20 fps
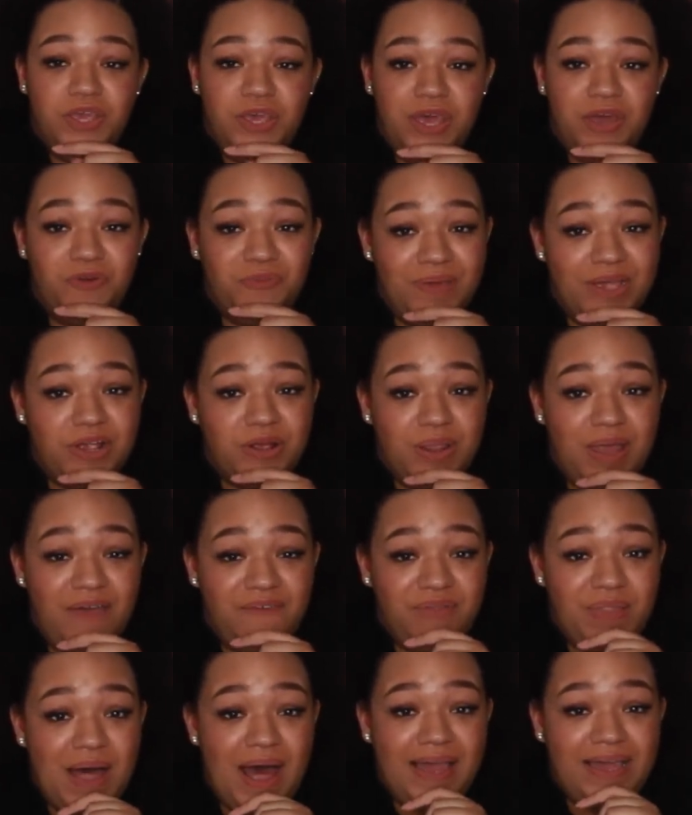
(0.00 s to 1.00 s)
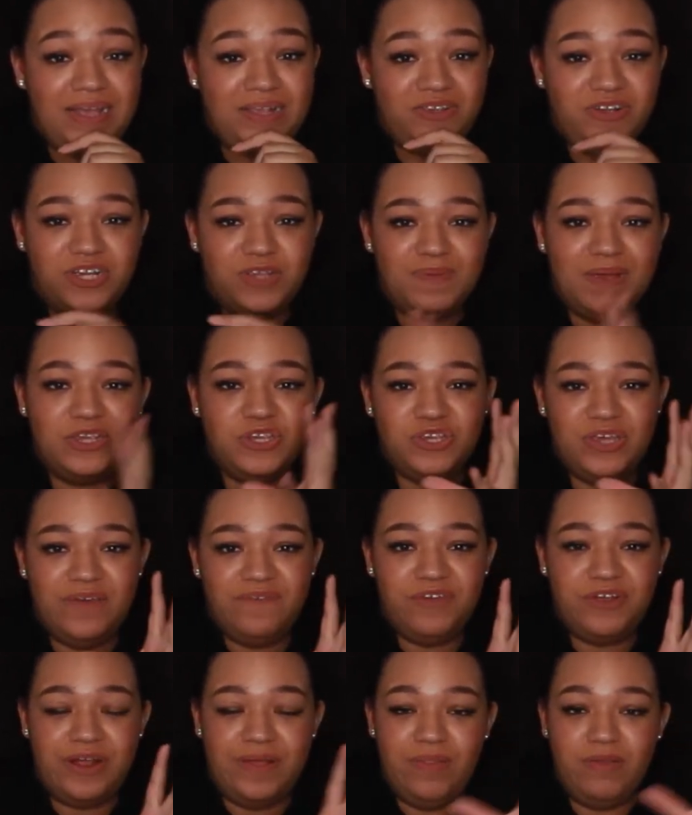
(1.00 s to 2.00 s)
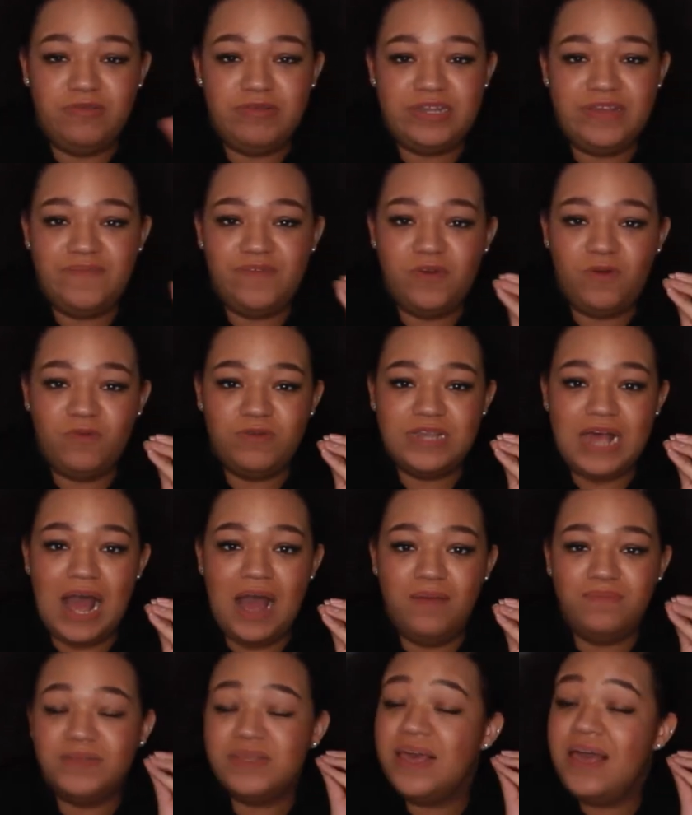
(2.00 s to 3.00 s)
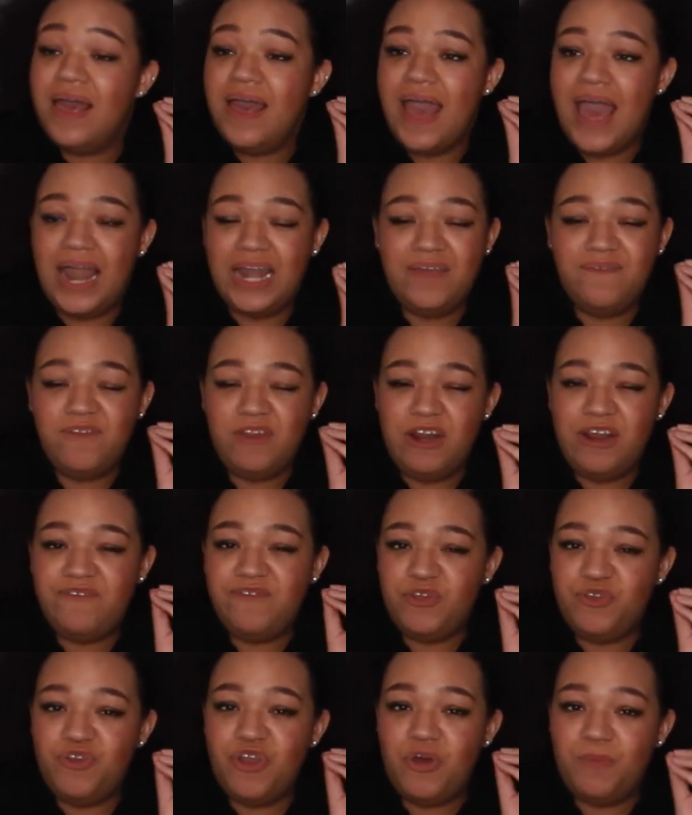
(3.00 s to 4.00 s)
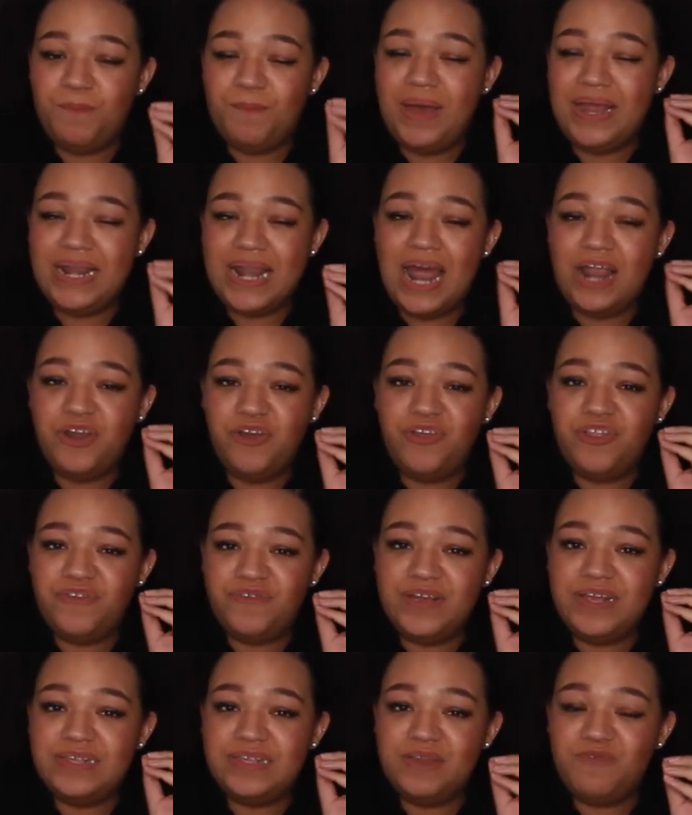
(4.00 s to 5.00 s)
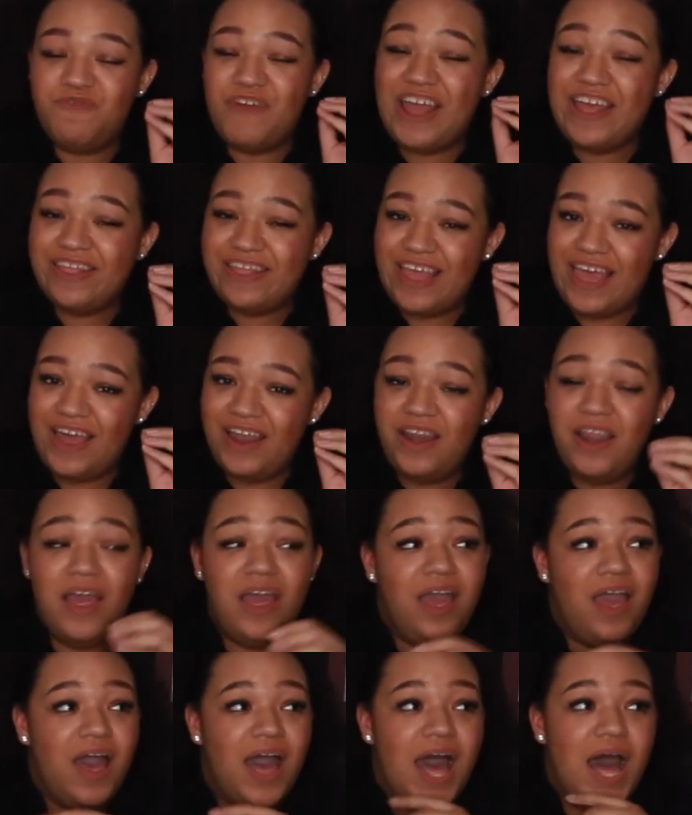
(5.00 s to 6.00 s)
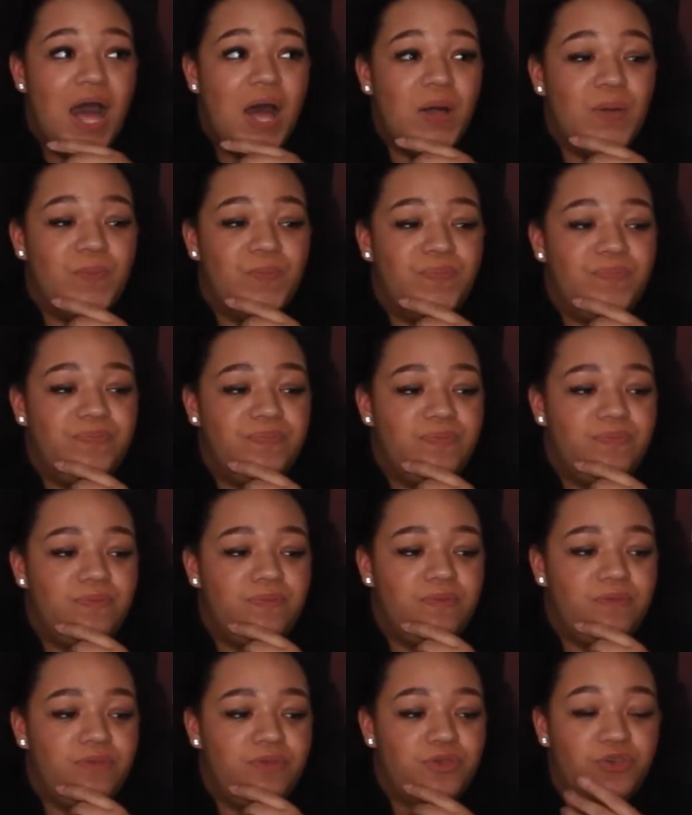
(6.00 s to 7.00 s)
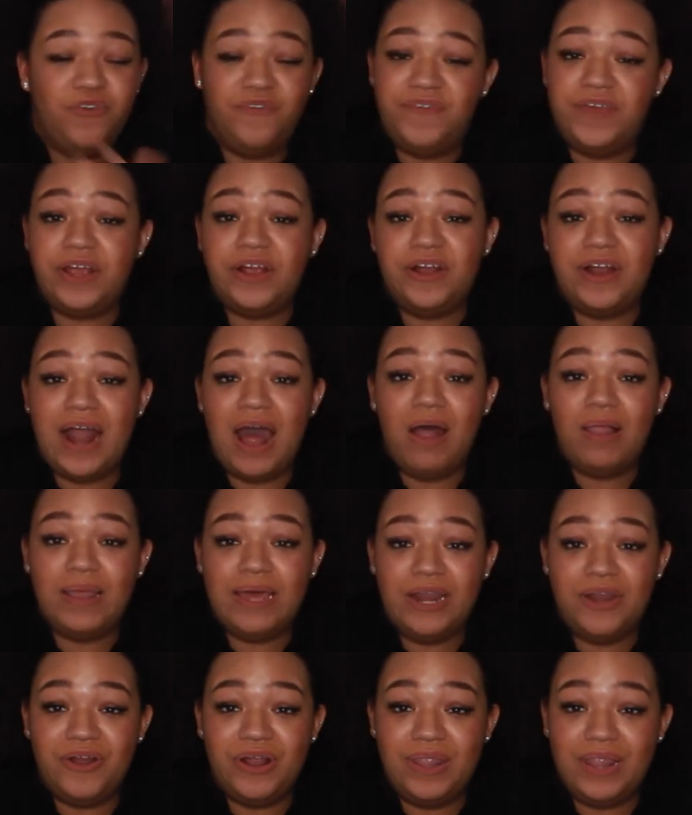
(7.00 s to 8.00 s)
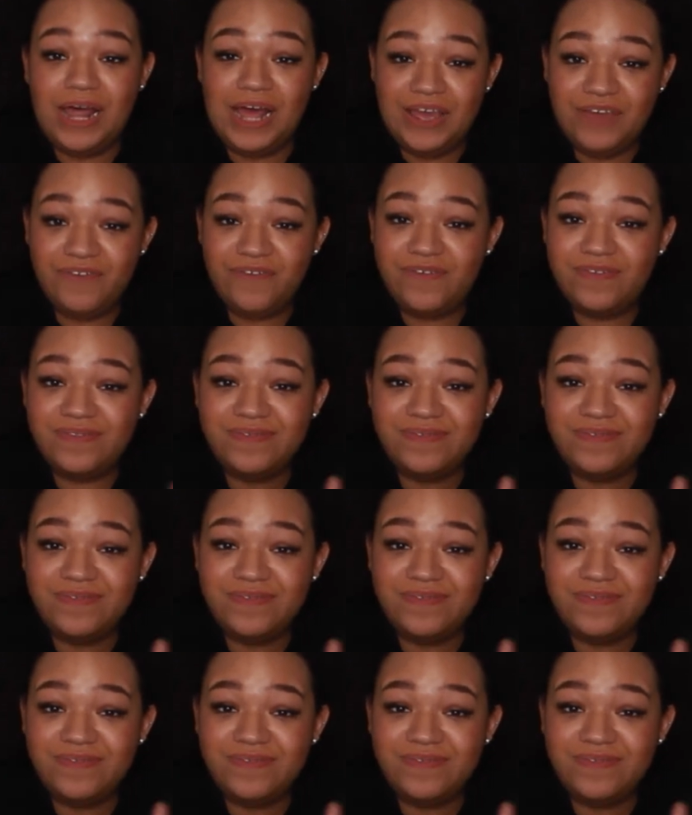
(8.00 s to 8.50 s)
it'll make your life a lot easier, especially if you're in those difficult times. And even if you might not know the reason right then, you'll figure it out later in life.